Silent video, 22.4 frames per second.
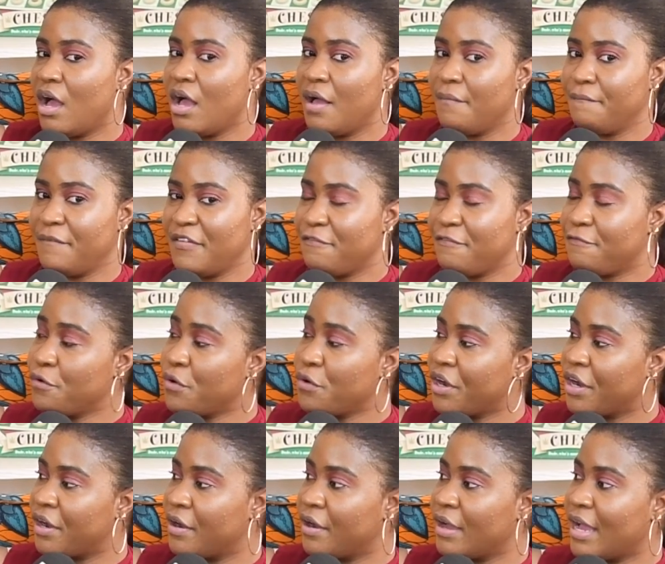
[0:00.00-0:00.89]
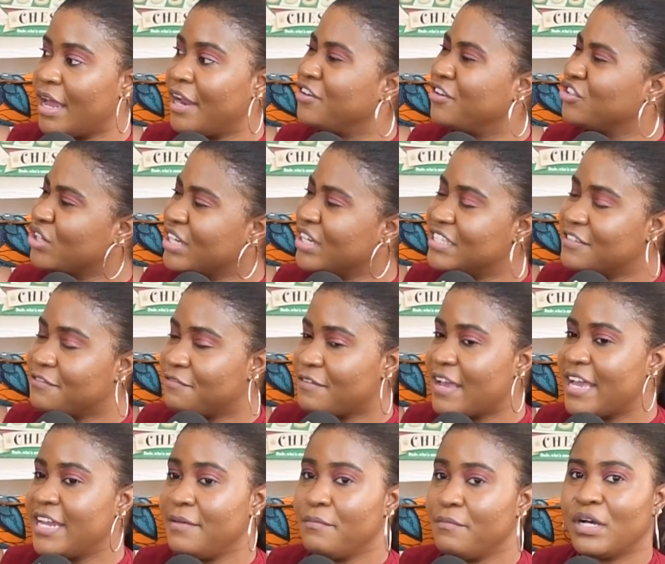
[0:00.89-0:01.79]
before, and I was trying to
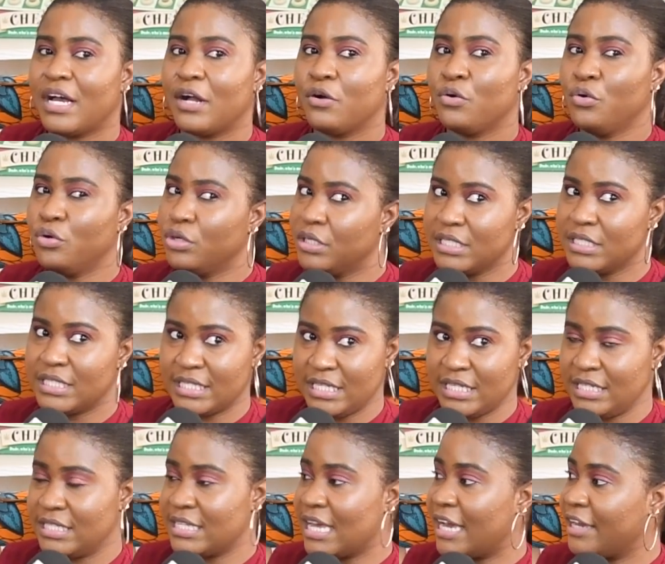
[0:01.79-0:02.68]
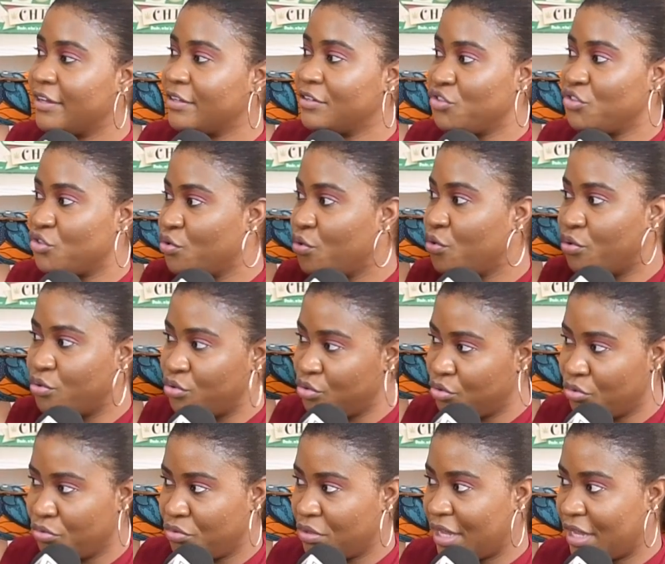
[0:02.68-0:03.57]
find it, but I couldn't see it. I don't
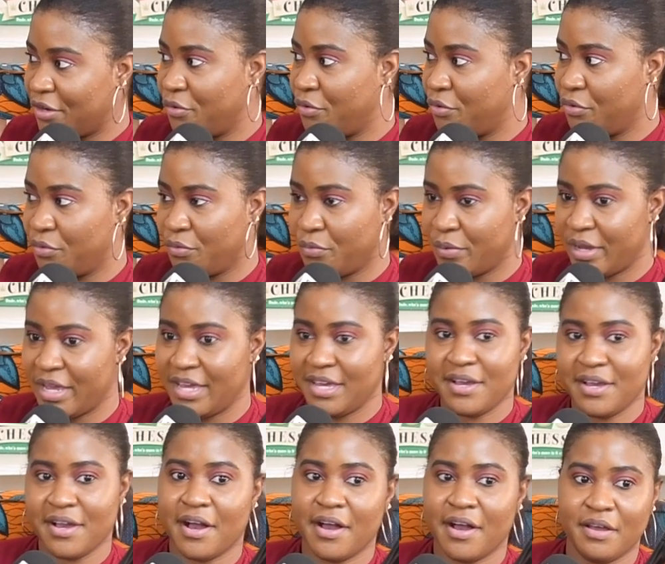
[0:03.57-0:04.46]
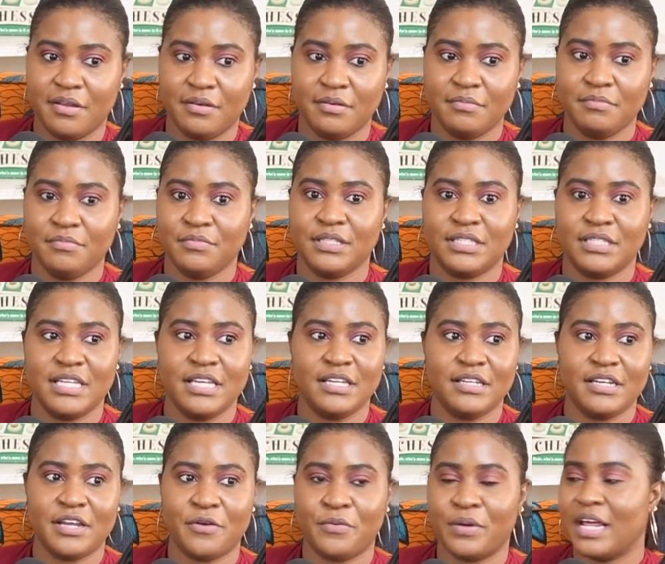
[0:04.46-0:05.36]
know where it gone. I
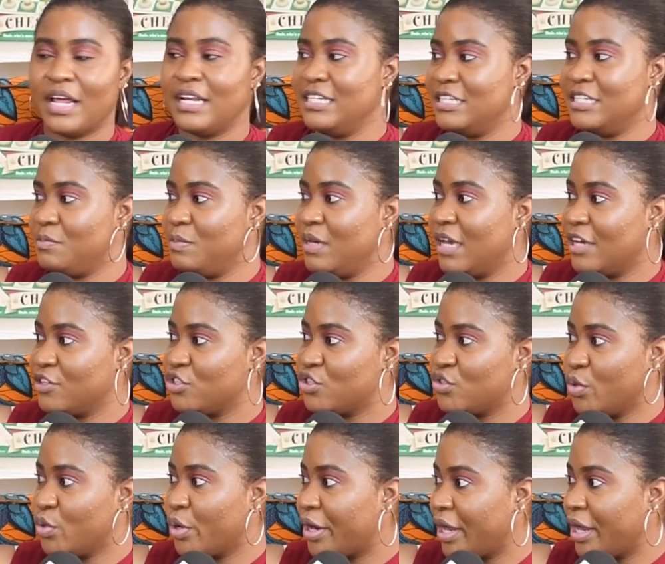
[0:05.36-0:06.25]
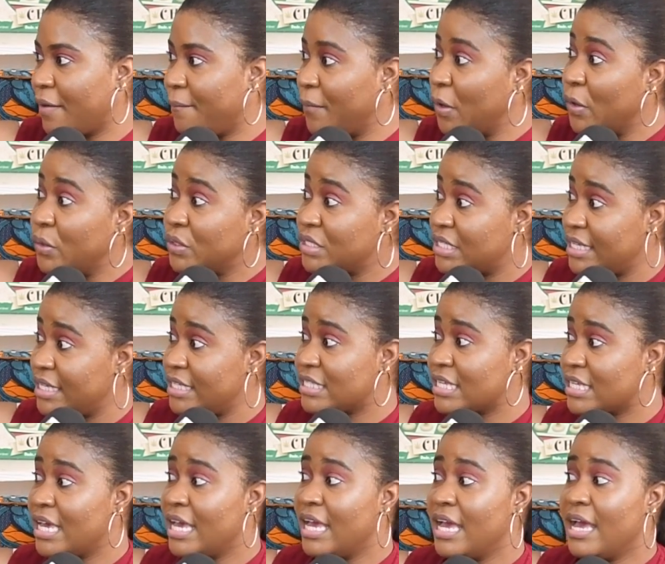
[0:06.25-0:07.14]
think there would at least be a story about
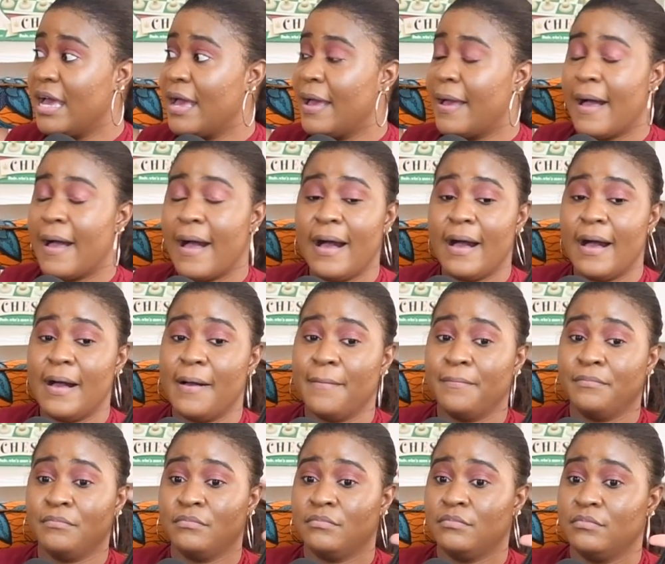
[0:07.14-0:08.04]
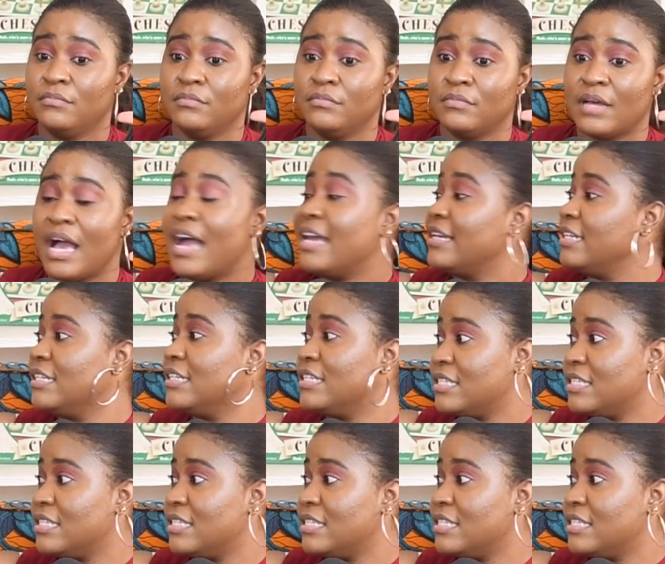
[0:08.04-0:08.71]
it. I didn't